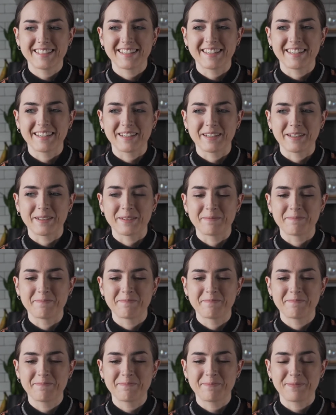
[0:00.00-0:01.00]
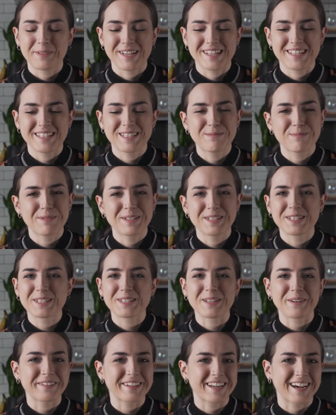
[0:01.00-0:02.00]
um, but it's been
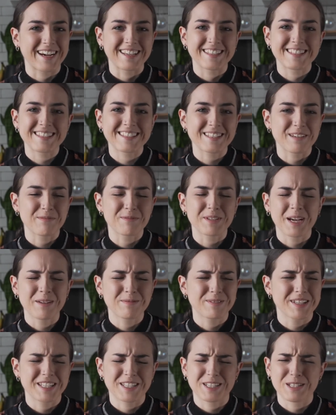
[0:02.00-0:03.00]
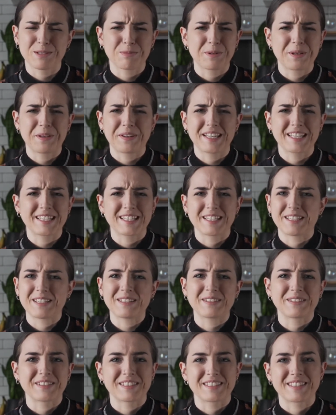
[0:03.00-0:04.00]
so nice. Sometimes that's just what you need to
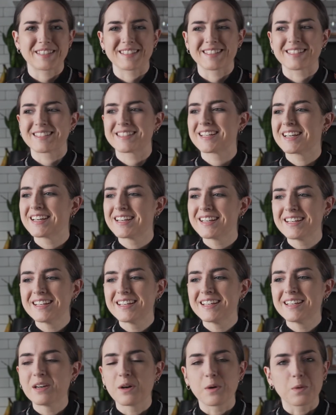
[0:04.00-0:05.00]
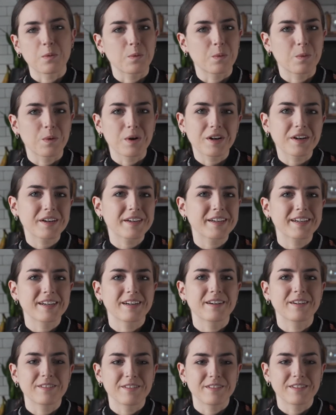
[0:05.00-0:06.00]
do. It's just work
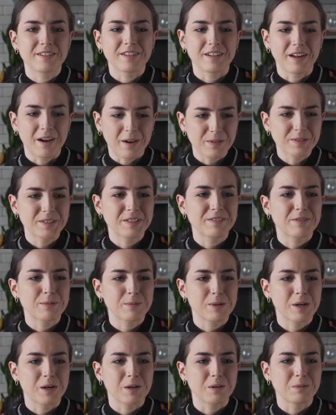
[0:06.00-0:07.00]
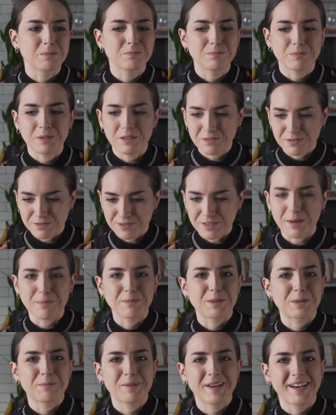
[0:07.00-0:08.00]
not only from home, but
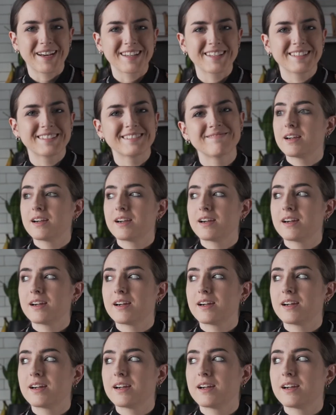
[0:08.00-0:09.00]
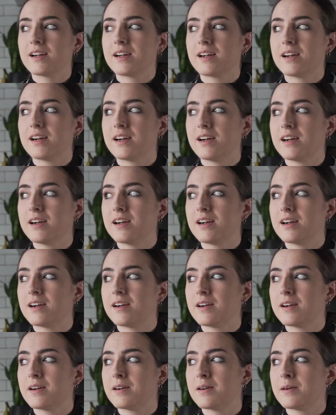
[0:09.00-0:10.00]
from your bed.
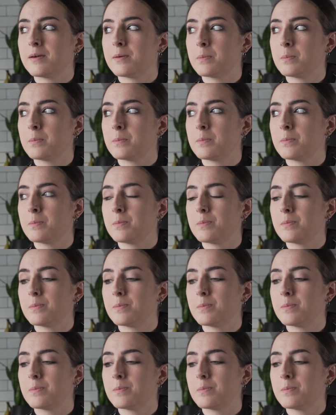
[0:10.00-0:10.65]
Um,